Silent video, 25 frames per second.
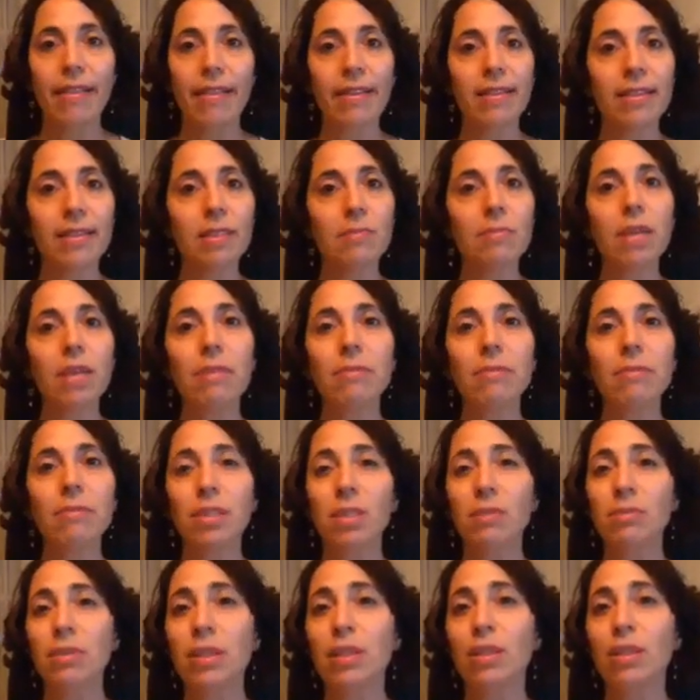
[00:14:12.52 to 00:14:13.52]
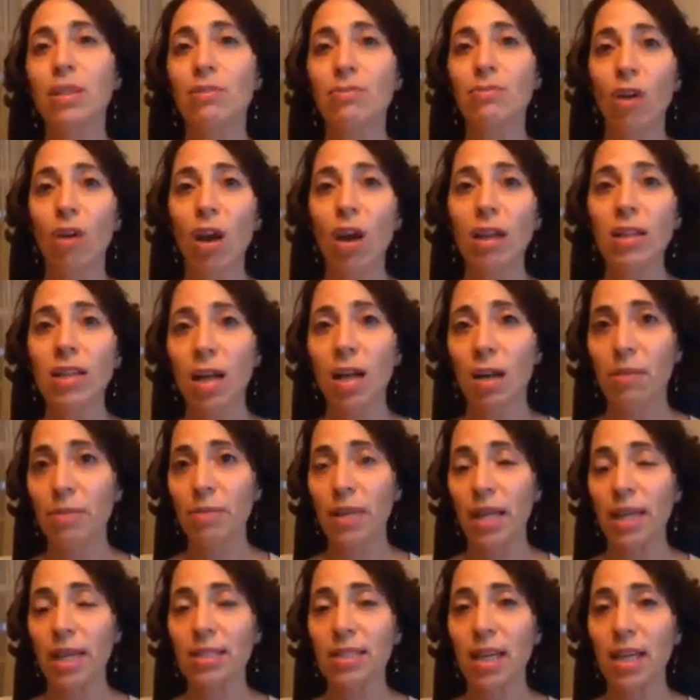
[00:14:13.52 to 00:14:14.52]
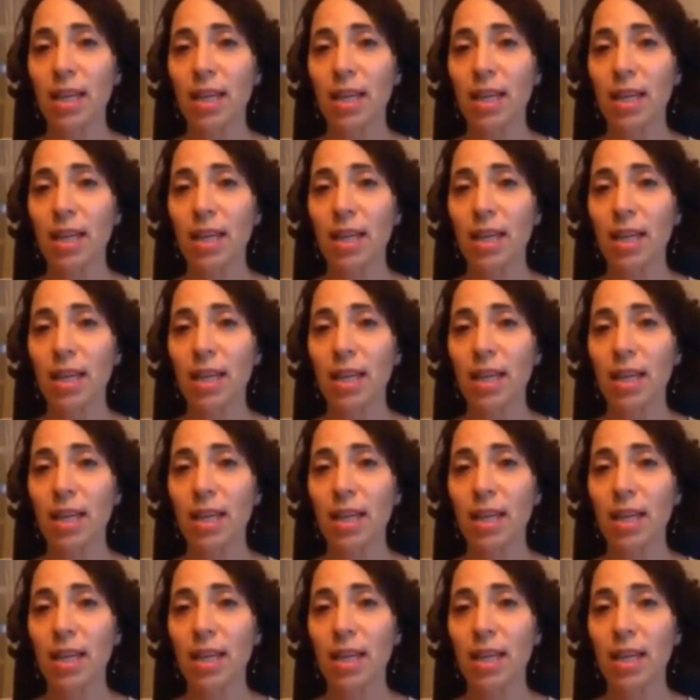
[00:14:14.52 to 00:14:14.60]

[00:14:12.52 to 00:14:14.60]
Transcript: And sometimes a little bit of the fraud complex